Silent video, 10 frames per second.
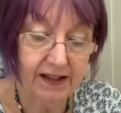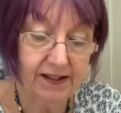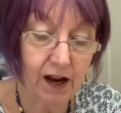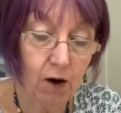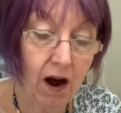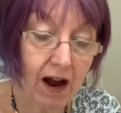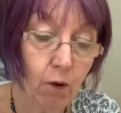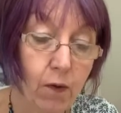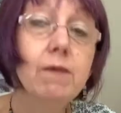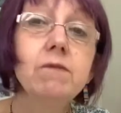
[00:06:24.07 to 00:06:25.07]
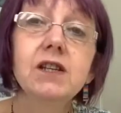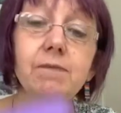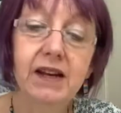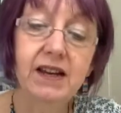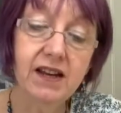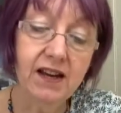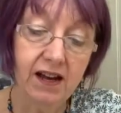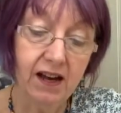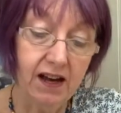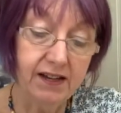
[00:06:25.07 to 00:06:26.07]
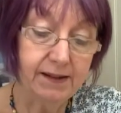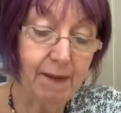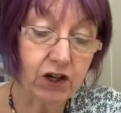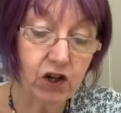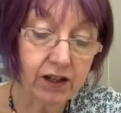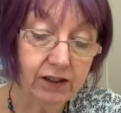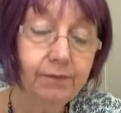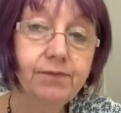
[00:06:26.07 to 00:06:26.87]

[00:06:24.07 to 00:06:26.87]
So I want them to be symmetrical.